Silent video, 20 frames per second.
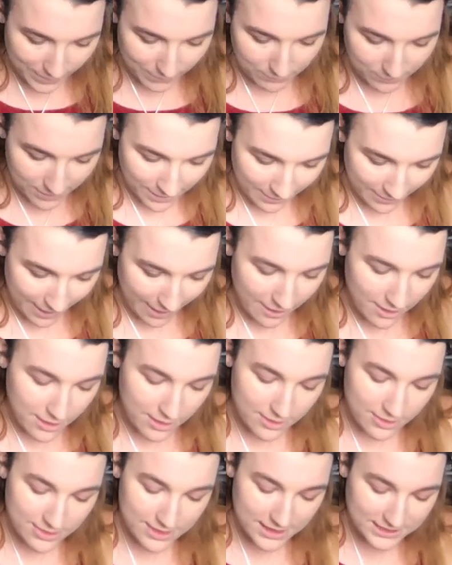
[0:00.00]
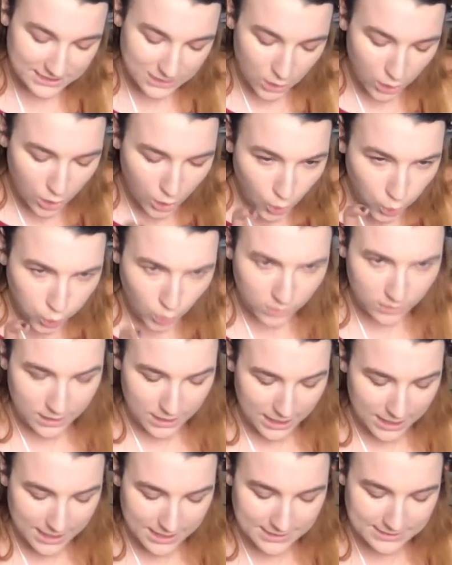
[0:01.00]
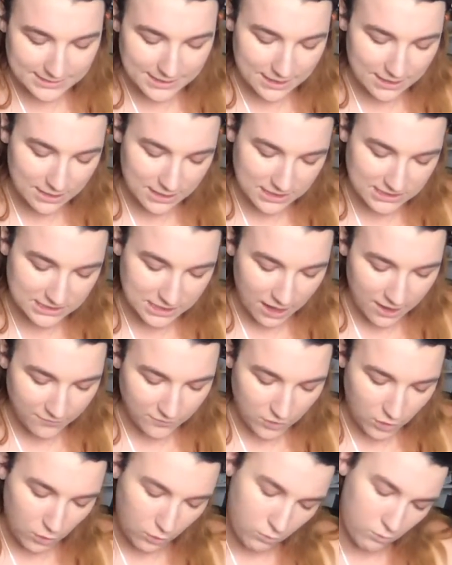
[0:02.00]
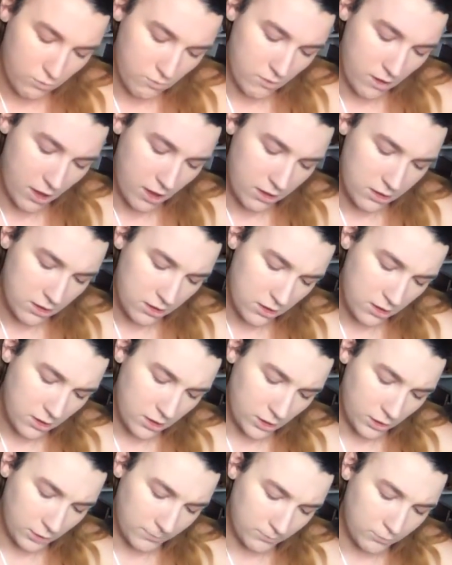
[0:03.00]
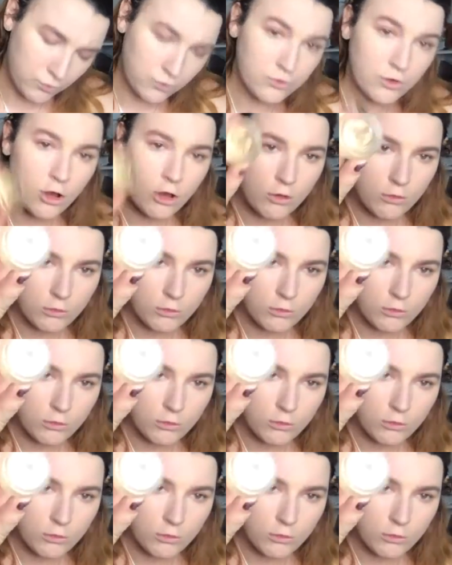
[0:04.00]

Okay, this is the Soft Ochre Pro